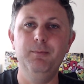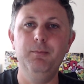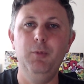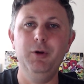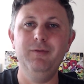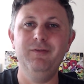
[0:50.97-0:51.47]

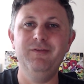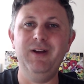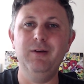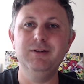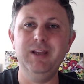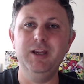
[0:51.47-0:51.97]
modern
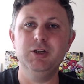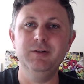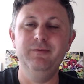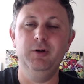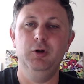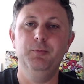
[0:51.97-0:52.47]
foundation
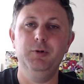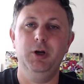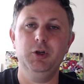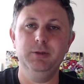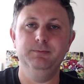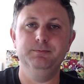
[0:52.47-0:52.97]
for good
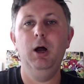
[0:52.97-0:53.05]
production.